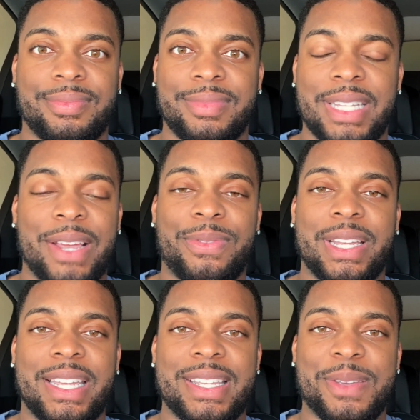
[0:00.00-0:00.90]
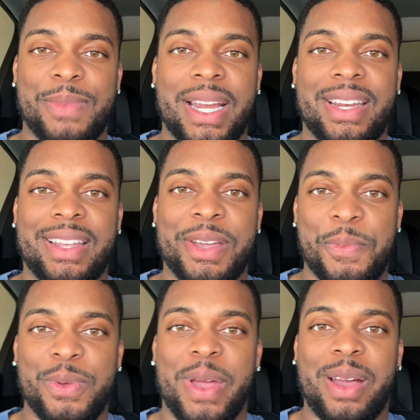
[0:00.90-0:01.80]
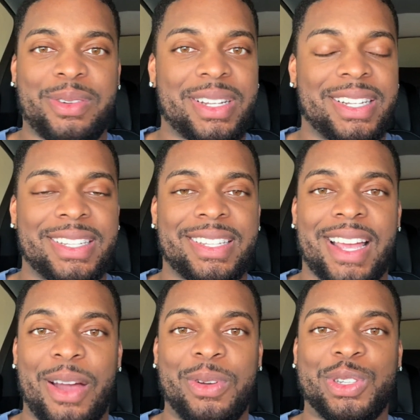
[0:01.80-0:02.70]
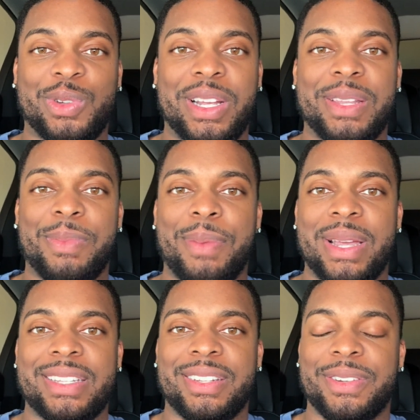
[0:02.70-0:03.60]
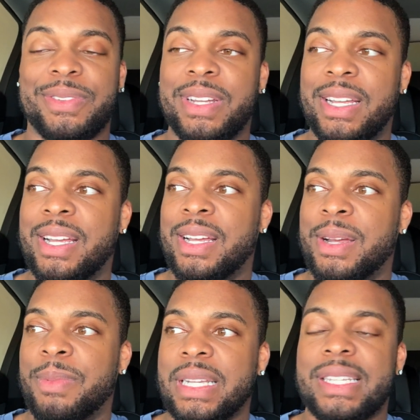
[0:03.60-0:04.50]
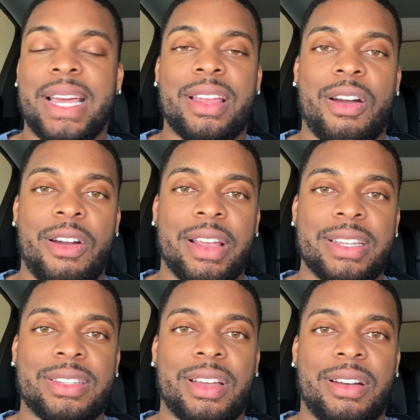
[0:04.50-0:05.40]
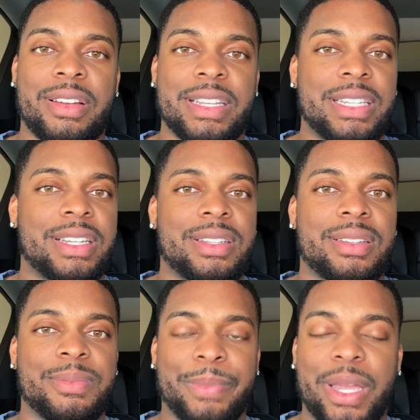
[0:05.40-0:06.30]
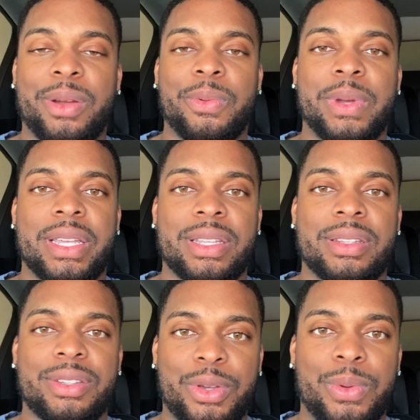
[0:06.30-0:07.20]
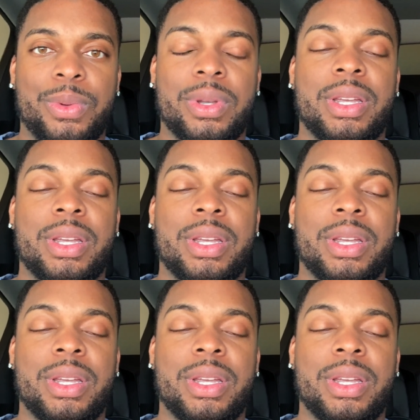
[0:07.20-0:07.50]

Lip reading: Definitely get somebody to help you out because I was struggling by myself. But it's not a hard install. It's just better with two.